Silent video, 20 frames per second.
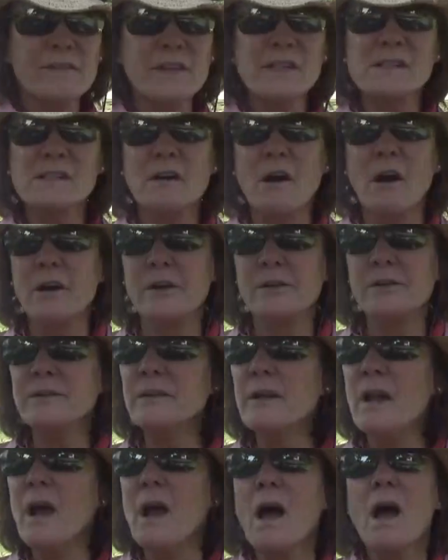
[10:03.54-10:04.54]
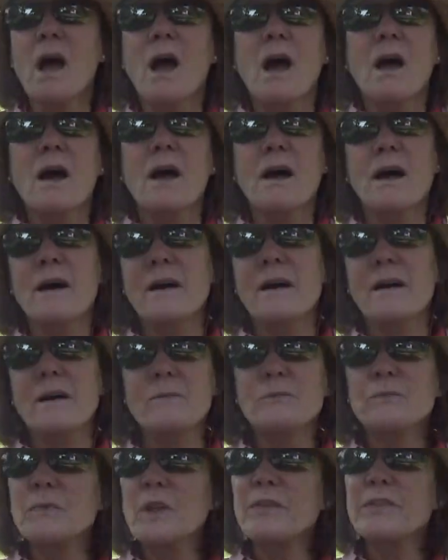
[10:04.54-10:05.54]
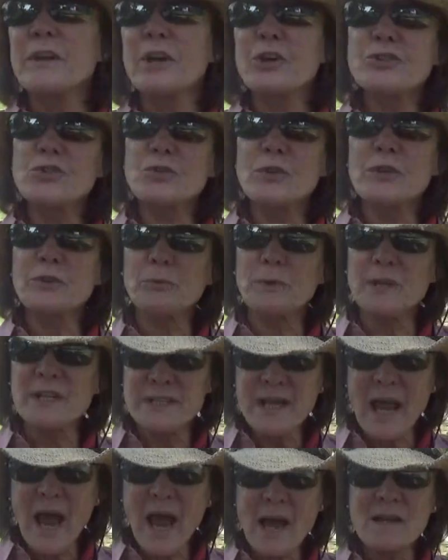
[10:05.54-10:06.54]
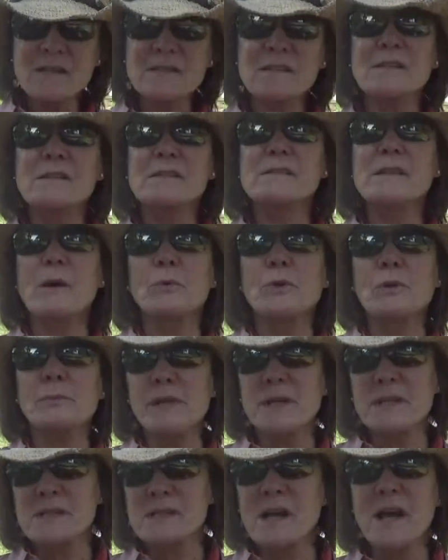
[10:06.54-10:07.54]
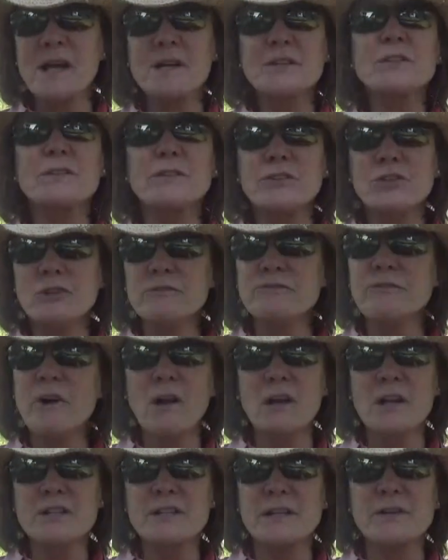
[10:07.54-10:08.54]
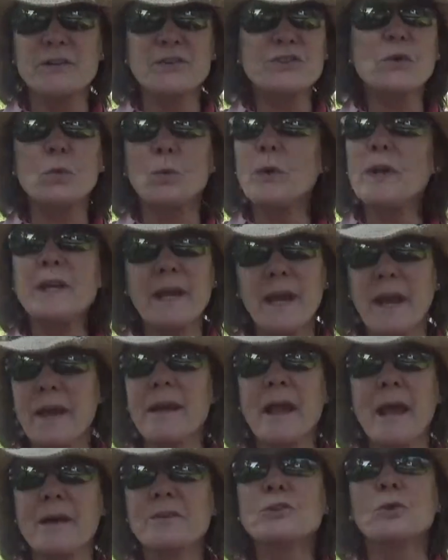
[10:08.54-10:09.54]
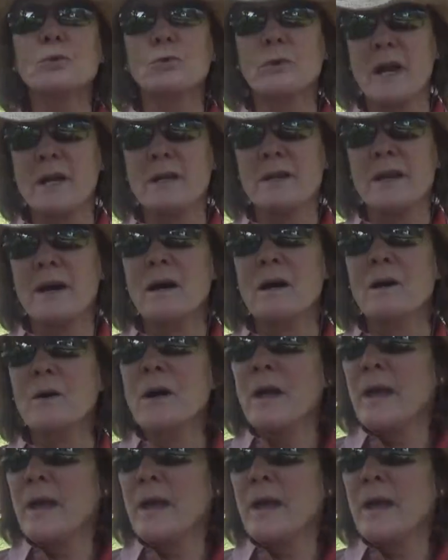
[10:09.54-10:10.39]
this garden. There are 2 or 3 tasks that would be assigned to the new volunteers that we can't handle right now.